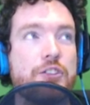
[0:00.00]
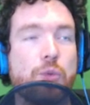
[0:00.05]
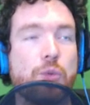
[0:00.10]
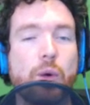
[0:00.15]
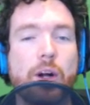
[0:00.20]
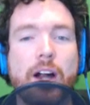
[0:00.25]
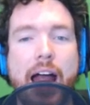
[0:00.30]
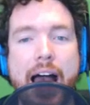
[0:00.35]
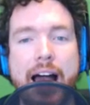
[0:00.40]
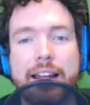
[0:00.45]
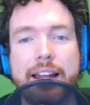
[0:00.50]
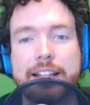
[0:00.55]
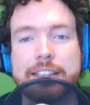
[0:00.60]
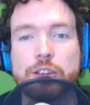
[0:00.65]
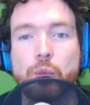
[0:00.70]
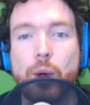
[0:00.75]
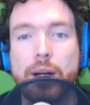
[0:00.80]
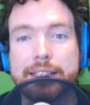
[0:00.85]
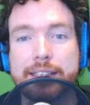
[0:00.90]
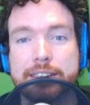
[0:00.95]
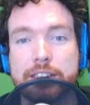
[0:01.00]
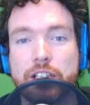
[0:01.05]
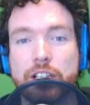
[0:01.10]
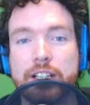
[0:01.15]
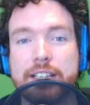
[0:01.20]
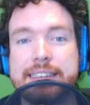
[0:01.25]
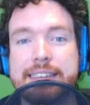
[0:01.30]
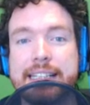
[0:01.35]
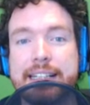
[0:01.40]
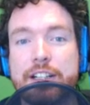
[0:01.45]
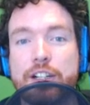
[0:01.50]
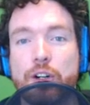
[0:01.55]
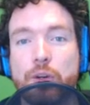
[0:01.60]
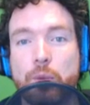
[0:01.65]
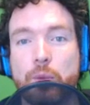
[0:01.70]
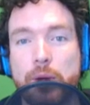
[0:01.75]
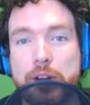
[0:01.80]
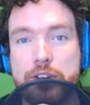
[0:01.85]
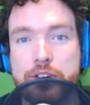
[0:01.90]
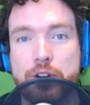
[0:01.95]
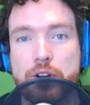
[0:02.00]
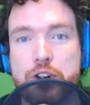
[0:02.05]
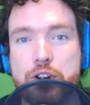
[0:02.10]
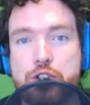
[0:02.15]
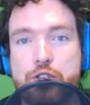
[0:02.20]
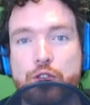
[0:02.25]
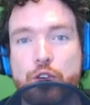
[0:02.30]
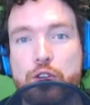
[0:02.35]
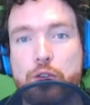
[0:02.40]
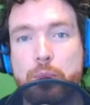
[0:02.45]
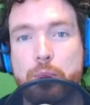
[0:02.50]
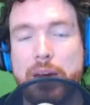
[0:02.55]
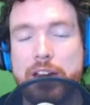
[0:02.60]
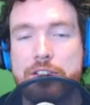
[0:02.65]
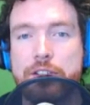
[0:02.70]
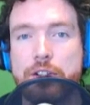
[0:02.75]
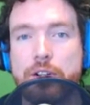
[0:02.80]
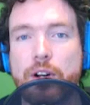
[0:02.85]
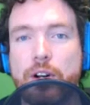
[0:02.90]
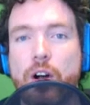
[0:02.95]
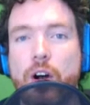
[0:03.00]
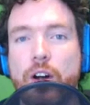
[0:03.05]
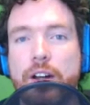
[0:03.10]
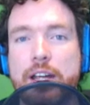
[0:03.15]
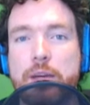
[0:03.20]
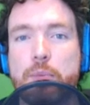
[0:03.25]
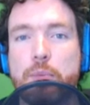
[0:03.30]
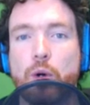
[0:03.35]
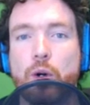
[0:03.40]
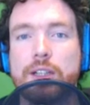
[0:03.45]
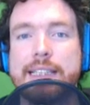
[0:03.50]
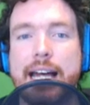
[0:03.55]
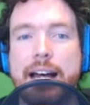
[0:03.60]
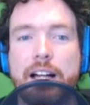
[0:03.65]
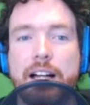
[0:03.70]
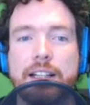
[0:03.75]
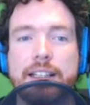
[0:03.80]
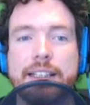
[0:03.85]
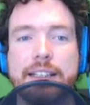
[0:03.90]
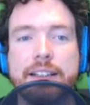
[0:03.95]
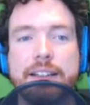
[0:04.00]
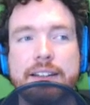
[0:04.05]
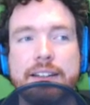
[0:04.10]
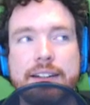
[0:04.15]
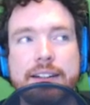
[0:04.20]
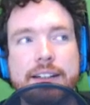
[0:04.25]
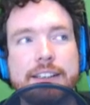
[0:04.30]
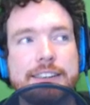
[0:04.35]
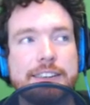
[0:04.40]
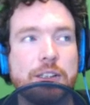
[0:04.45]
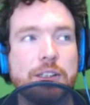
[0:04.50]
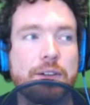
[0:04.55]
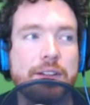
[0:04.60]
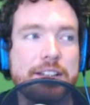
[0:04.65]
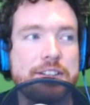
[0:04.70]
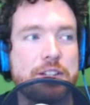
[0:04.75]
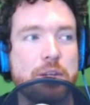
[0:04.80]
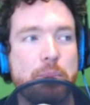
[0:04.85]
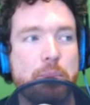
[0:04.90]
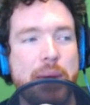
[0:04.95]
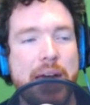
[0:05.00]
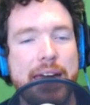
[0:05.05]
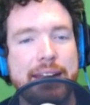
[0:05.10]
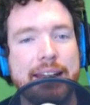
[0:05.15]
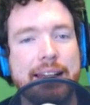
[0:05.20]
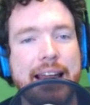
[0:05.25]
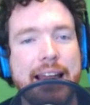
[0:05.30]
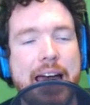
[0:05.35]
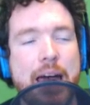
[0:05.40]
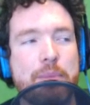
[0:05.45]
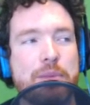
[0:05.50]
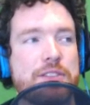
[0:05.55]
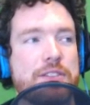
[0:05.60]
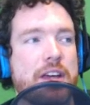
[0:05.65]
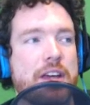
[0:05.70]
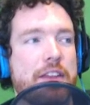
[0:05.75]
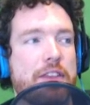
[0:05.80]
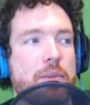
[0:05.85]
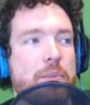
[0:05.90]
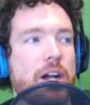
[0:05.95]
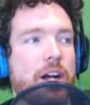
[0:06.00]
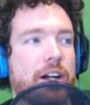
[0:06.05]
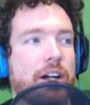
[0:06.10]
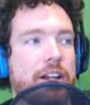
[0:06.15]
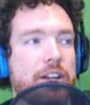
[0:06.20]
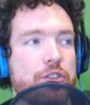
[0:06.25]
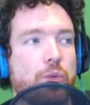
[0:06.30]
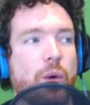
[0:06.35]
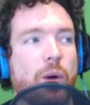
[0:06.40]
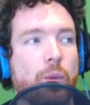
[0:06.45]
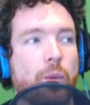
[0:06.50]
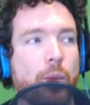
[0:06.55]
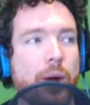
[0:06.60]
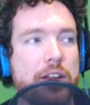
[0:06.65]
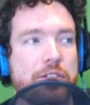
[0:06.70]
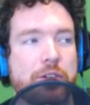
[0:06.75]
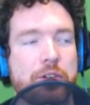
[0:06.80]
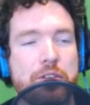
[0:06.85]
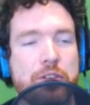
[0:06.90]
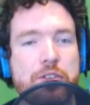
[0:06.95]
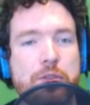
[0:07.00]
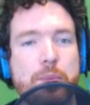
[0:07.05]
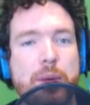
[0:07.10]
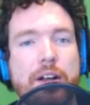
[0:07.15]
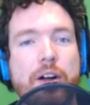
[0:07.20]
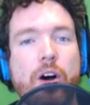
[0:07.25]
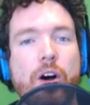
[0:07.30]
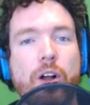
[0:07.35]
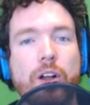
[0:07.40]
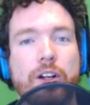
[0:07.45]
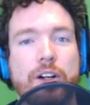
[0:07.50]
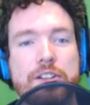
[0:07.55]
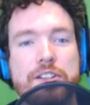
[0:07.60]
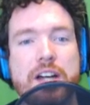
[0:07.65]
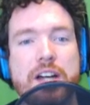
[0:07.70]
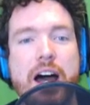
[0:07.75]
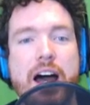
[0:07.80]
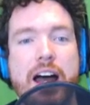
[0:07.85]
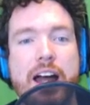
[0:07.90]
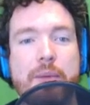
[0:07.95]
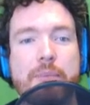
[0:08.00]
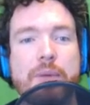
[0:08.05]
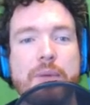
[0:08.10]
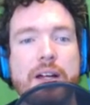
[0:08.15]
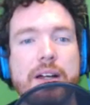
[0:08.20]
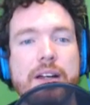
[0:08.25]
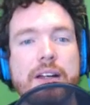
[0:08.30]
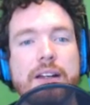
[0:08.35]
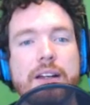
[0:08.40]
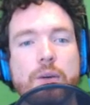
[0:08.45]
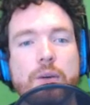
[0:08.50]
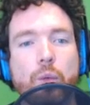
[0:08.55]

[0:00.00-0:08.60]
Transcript: is where Alex Wesker did her research for Spencer on immortality. So this abandoned lab in South America is where Wesker spent all her time.